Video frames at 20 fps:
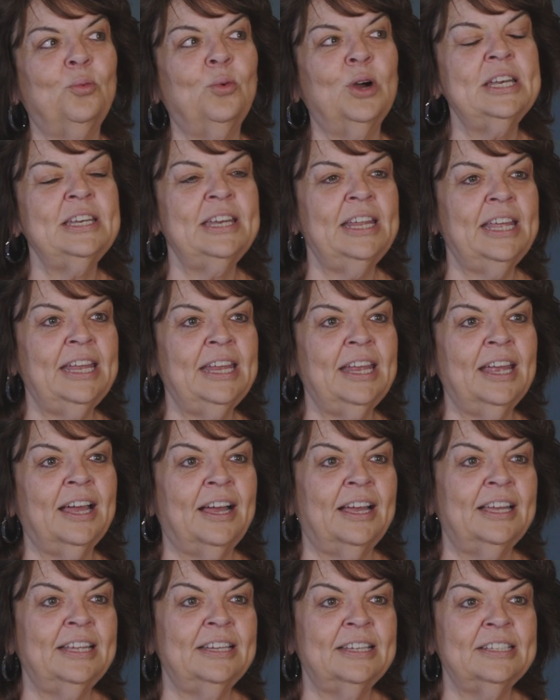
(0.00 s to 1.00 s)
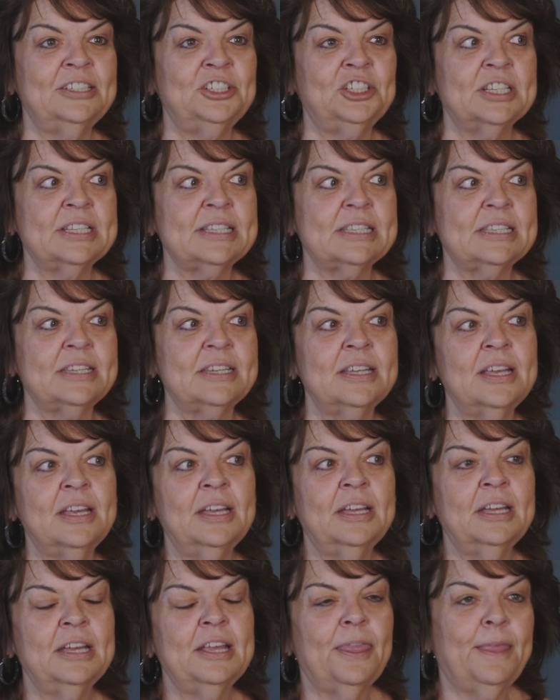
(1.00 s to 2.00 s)
one day I had just
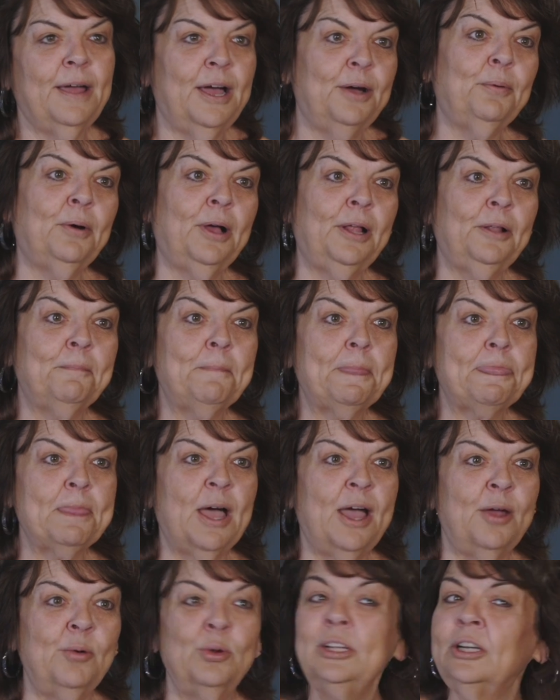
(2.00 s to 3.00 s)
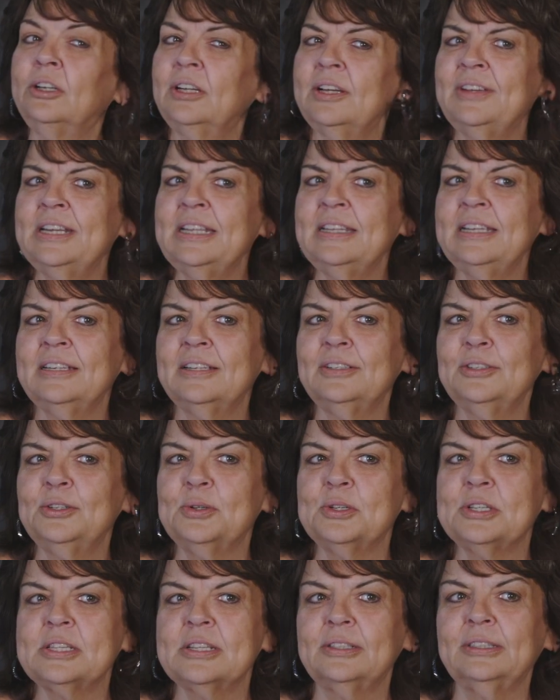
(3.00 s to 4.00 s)
thought, well, I really don't have anything to
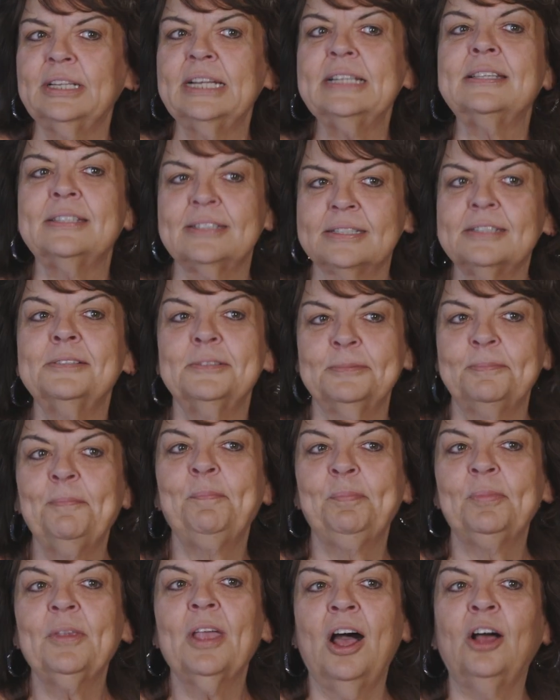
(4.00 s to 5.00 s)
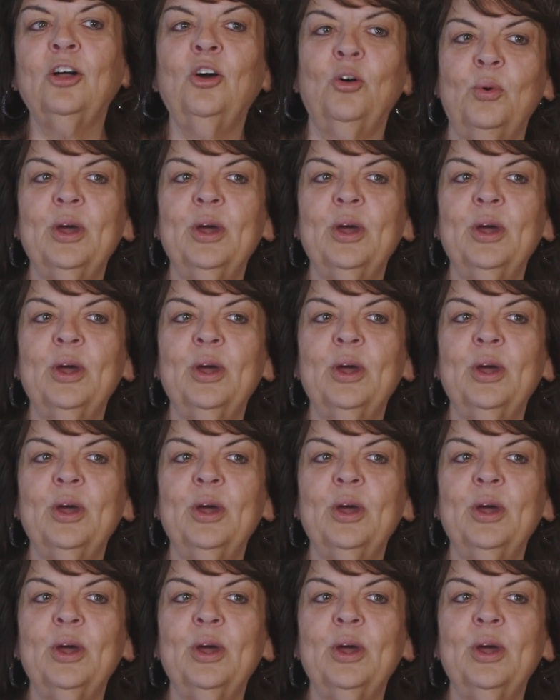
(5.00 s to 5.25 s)
lose, so I'll go